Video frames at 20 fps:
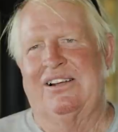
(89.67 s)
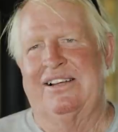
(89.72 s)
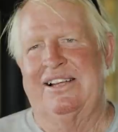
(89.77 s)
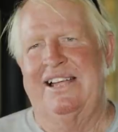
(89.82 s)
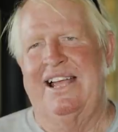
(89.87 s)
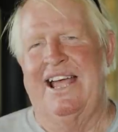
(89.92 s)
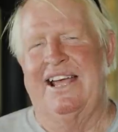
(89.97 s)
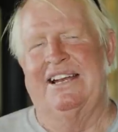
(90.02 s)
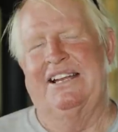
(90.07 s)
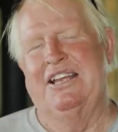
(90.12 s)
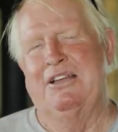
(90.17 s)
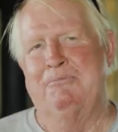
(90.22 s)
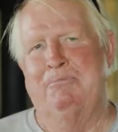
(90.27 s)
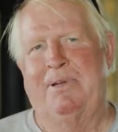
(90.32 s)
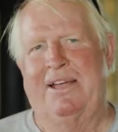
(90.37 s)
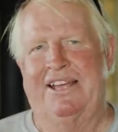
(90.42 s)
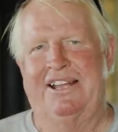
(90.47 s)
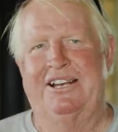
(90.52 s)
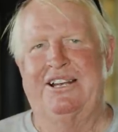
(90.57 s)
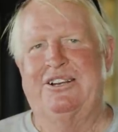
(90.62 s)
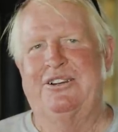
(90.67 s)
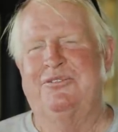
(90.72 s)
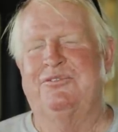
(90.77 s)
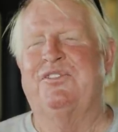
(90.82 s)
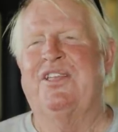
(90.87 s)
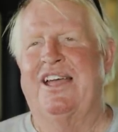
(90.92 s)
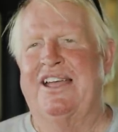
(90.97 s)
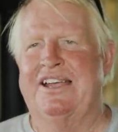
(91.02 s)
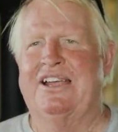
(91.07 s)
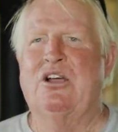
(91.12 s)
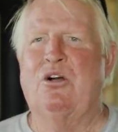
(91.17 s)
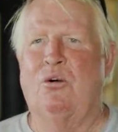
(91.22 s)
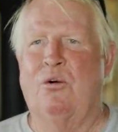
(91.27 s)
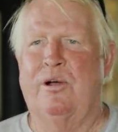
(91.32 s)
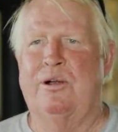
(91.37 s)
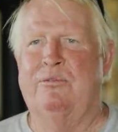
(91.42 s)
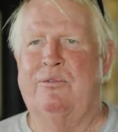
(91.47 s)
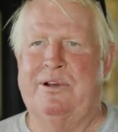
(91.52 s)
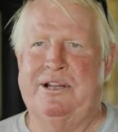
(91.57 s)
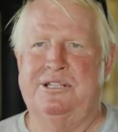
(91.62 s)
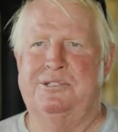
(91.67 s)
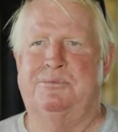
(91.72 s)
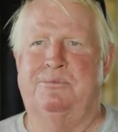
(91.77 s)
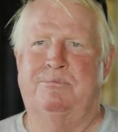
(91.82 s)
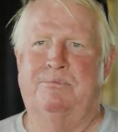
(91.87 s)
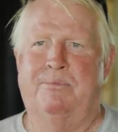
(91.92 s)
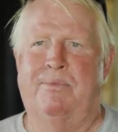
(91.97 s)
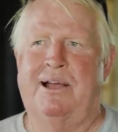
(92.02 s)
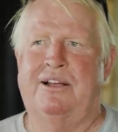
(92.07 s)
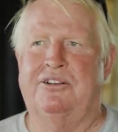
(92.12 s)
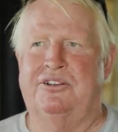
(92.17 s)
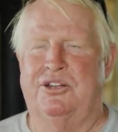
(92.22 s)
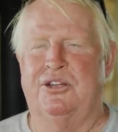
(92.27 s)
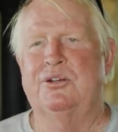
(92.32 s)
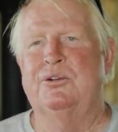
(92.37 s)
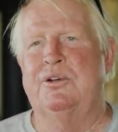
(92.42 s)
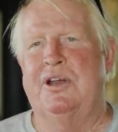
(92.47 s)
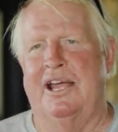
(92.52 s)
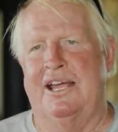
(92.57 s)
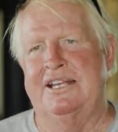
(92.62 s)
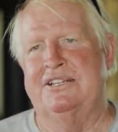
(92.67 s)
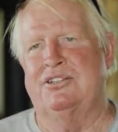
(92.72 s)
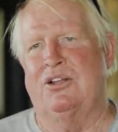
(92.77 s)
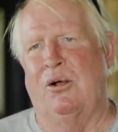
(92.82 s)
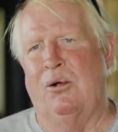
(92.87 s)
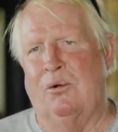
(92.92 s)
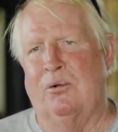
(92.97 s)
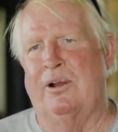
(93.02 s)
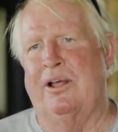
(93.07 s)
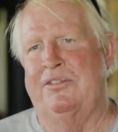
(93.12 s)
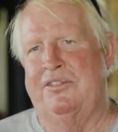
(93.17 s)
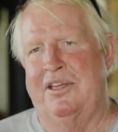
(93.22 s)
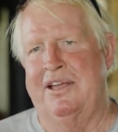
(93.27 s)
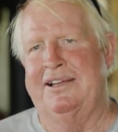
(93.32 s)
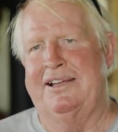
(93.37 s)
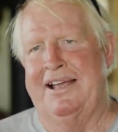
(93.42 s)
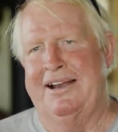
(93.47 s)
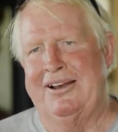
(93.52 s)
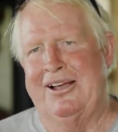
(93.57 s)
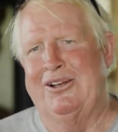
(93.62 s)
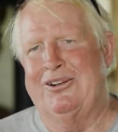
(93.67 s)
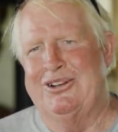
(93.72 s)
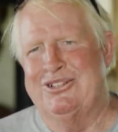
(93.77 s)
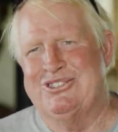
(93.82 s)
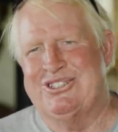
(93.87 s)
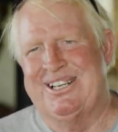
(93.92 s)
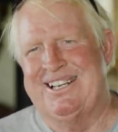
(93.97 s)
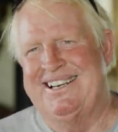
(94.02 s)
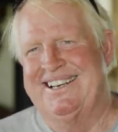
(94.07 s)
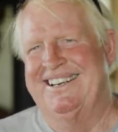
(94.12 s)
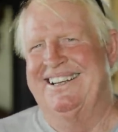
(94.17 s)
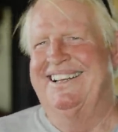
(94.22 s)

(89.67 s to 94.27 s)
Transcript: He had a competitive thing going when he's about two days old, I think I noticed it.